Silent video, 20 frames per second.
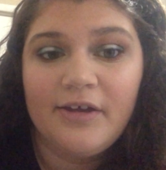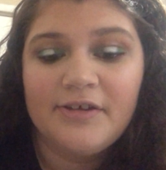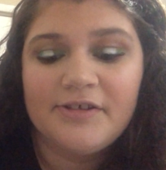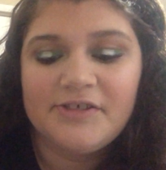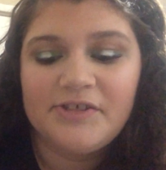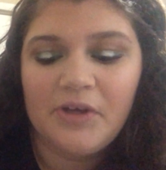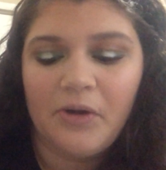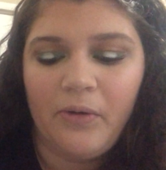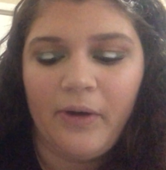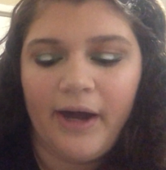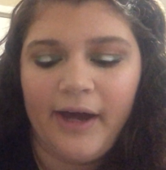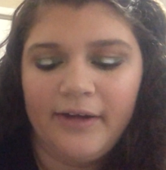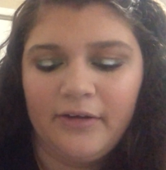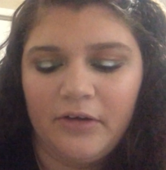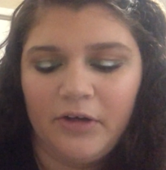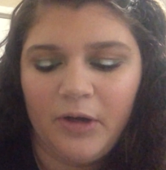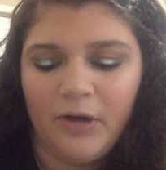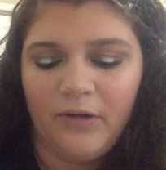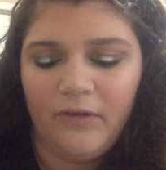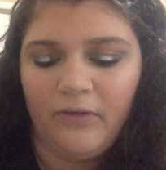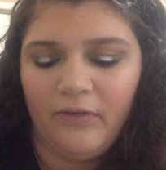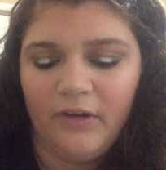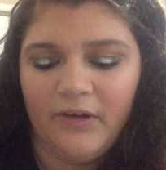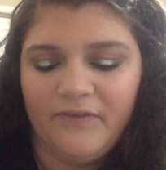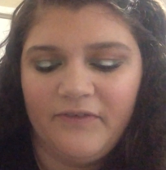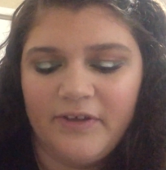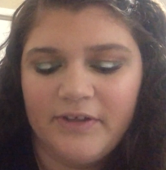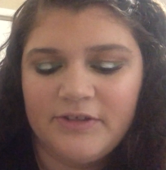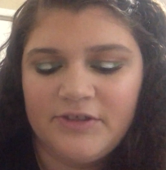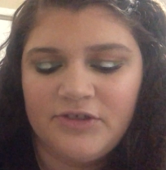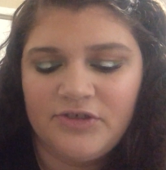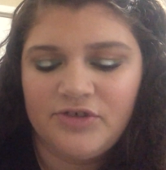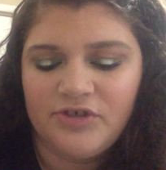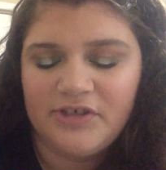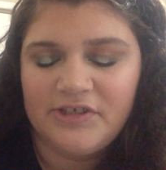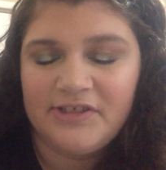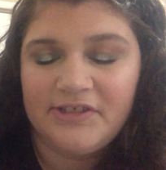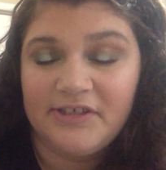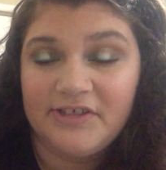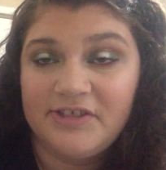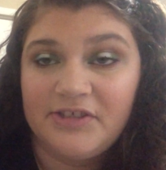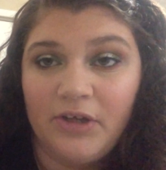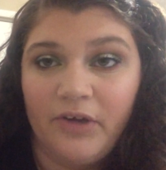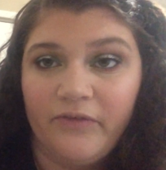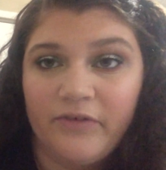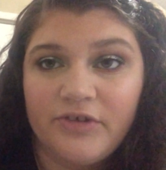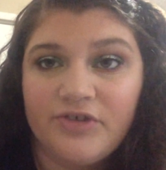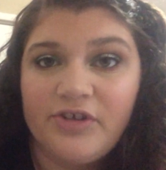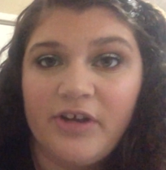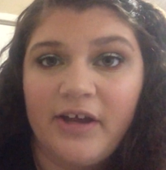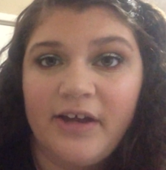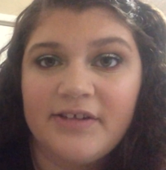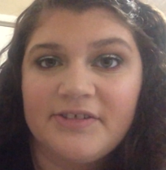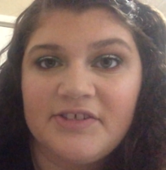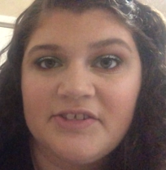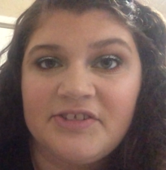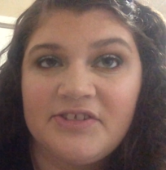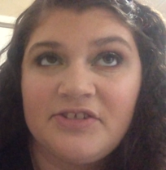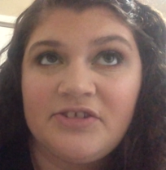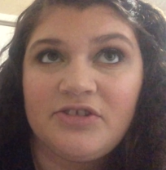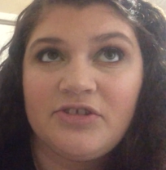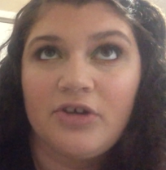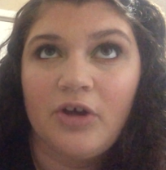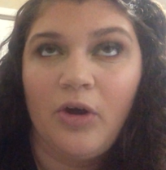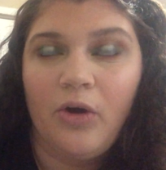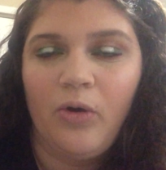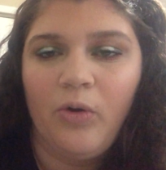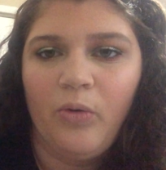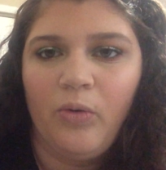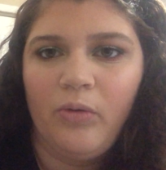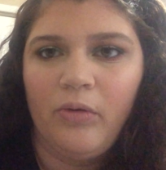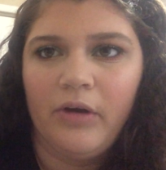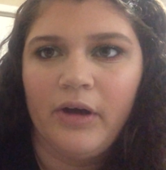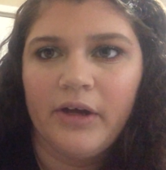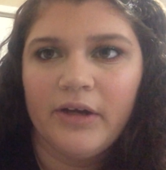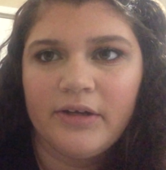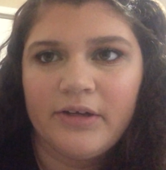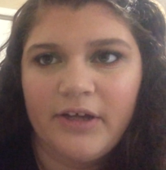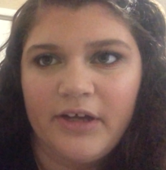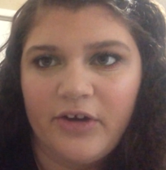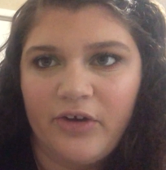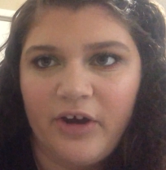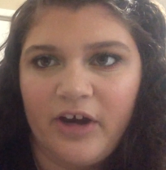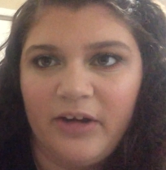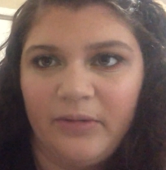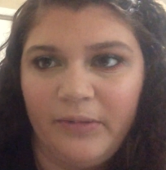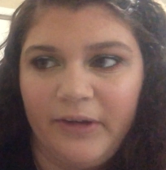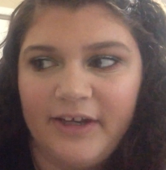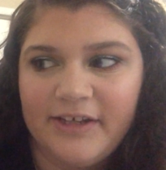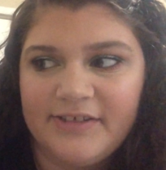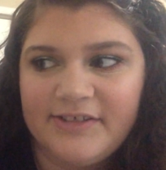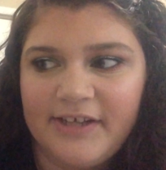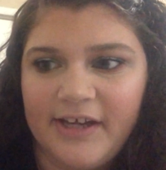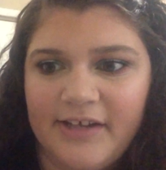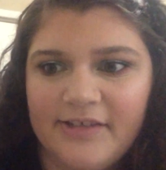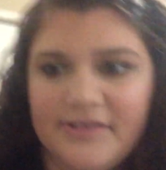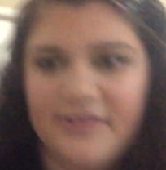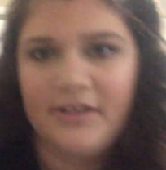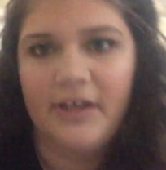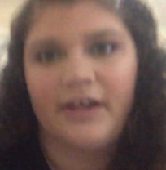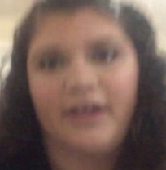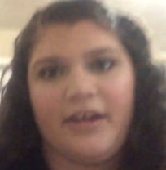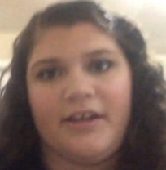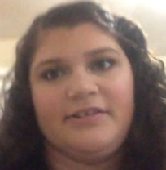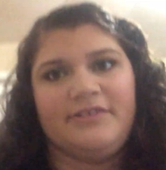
So I don't know if it's just the silver shade because it's so incredibly intense. Like,